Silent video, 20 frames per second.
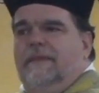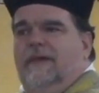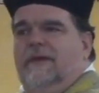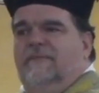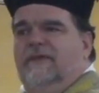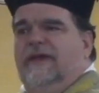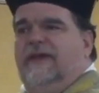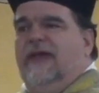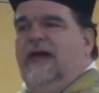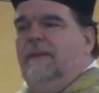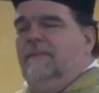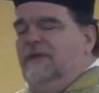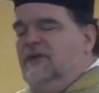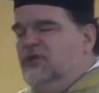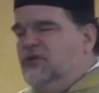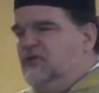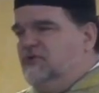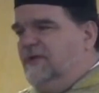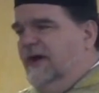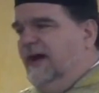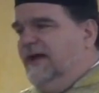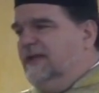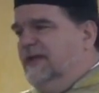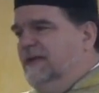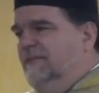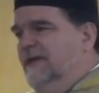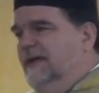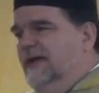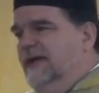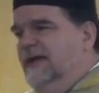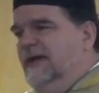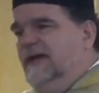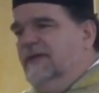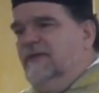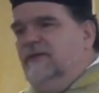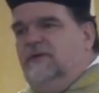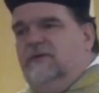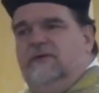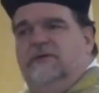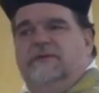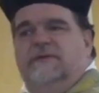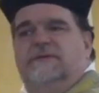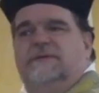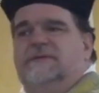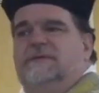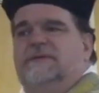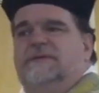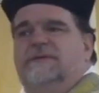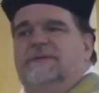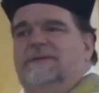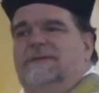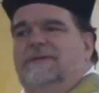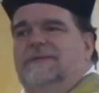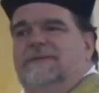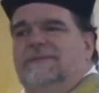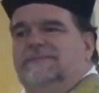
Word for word: And we can't be distracted by any other girls.